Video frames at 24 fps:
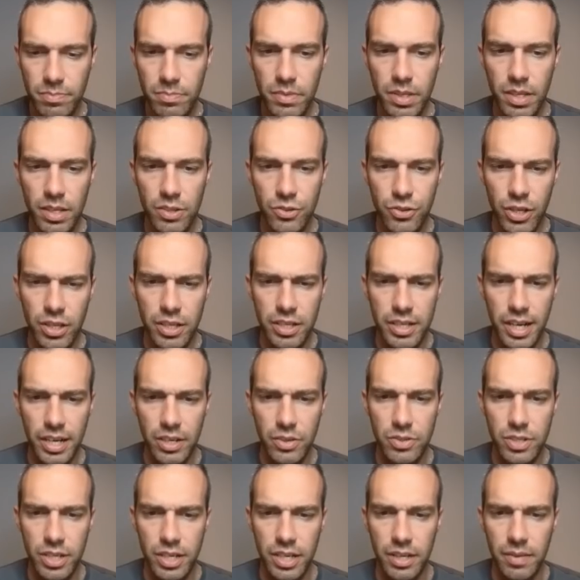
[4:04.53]
Generally, you're not
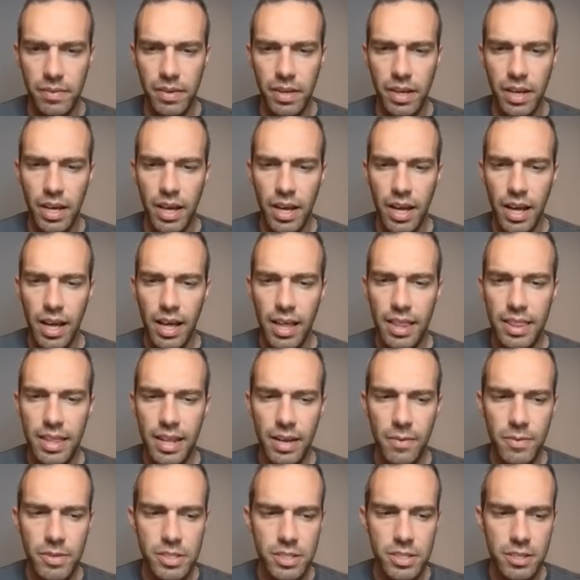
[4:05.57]
using it. Then
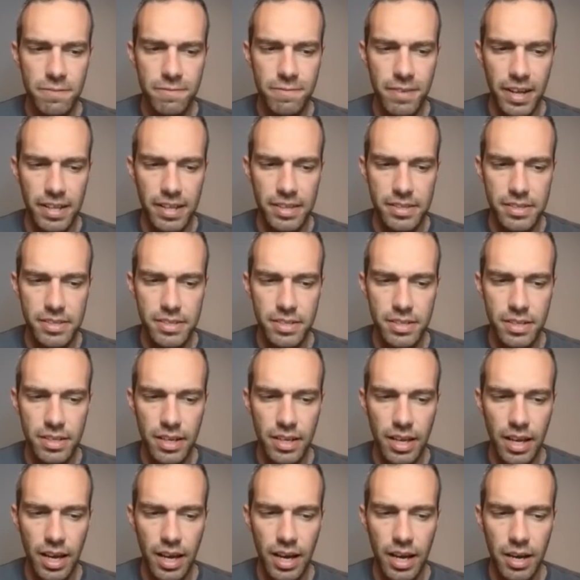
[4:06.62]
I went to defense.
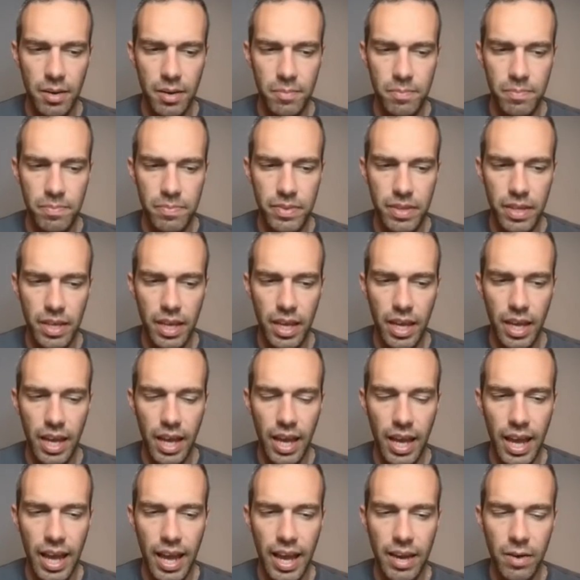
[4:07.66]

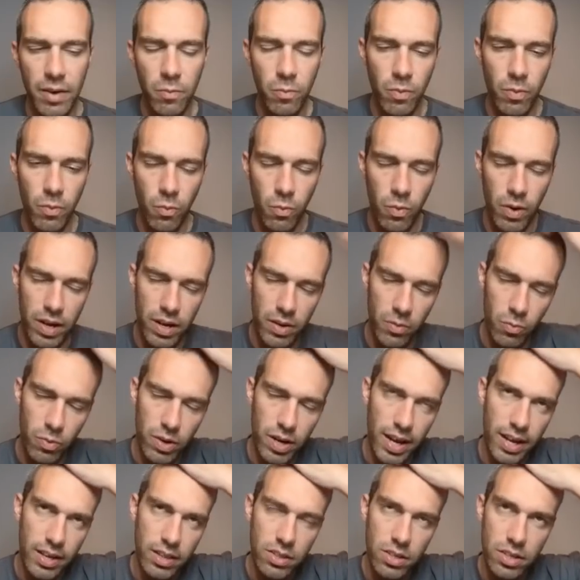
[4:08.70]
And when
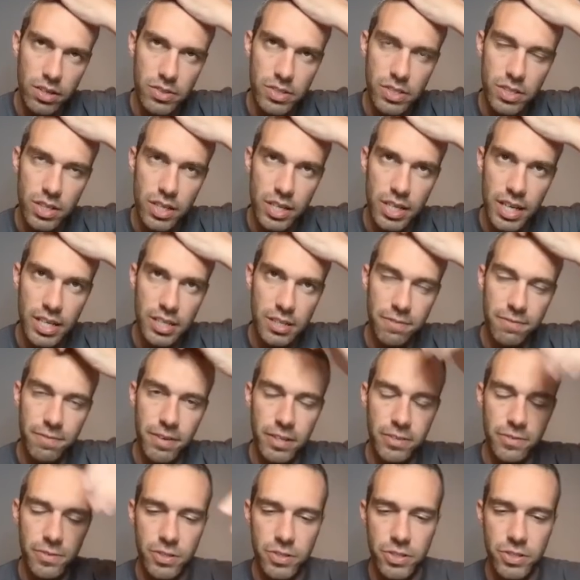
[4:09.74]
I was looking at
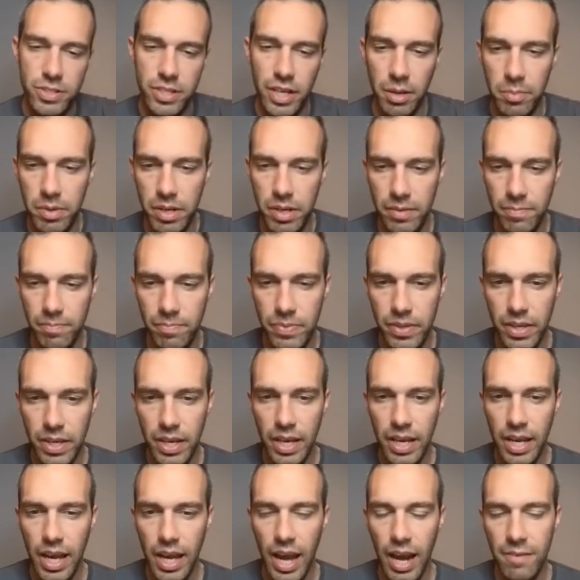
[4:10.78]
defense versus stamina,
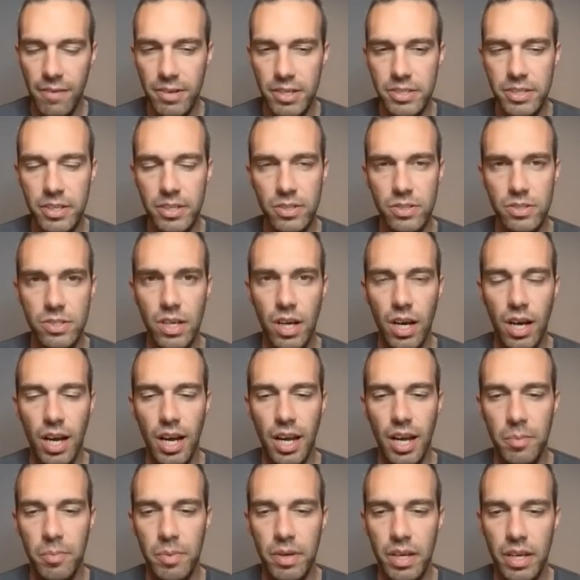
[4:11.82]
every single
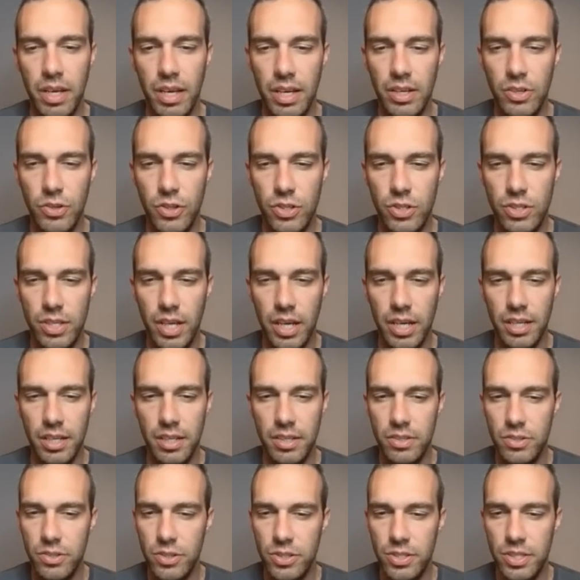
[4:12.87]
time in just
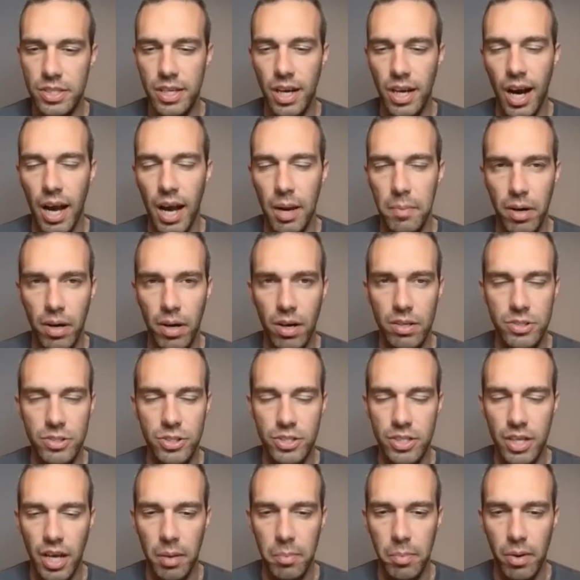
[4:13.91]

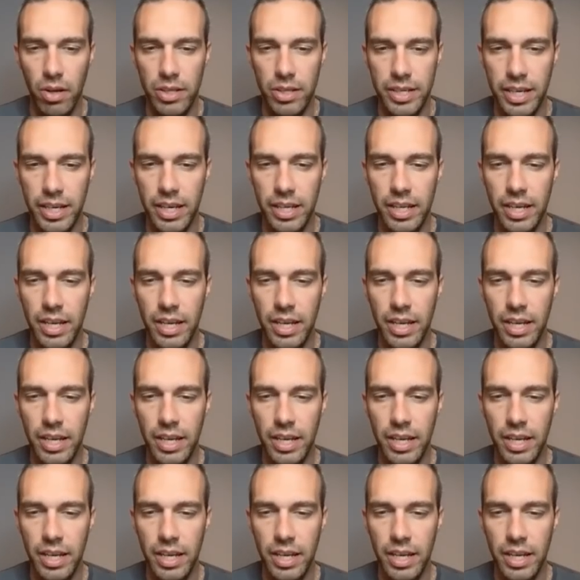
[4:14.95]
eyeballing it,